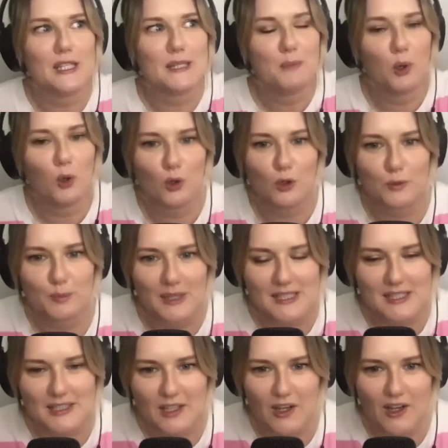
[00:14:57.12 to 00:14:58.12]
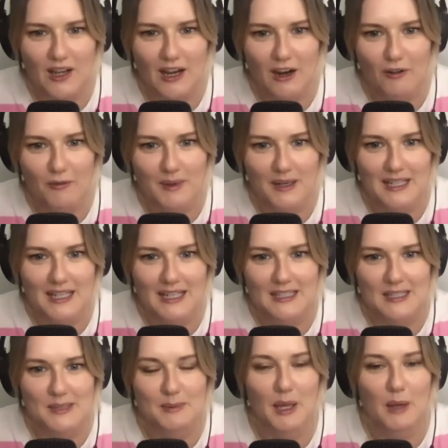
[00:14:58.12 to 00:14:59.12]
pulled my skirt out of my knickers
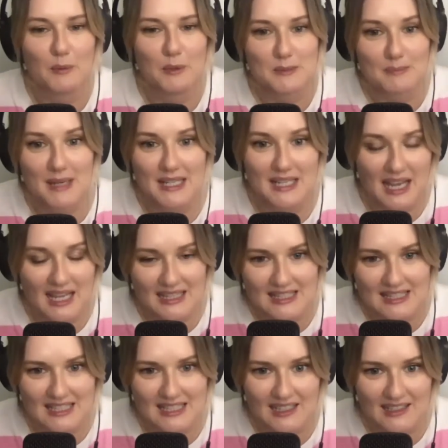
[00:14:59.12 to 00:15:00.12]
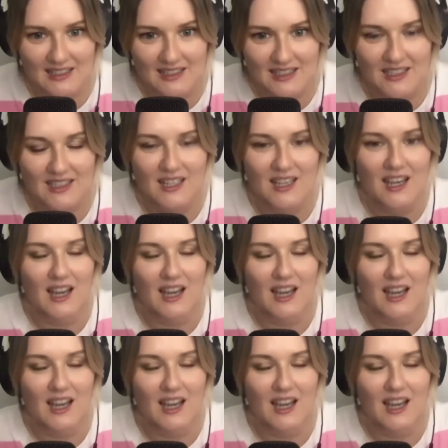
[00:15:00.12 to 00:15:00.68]
while I was mid handstand, and